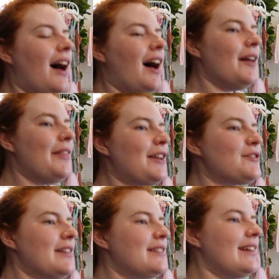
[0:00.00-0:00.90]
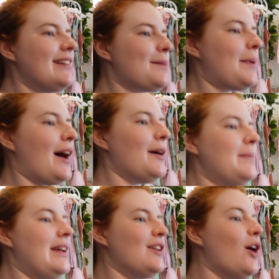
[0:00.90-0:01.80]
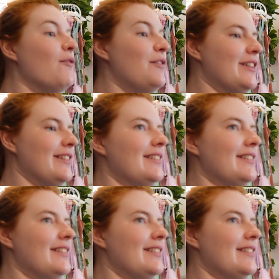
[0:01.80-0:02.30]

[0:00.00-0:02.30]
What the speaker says: That dress is about being confident.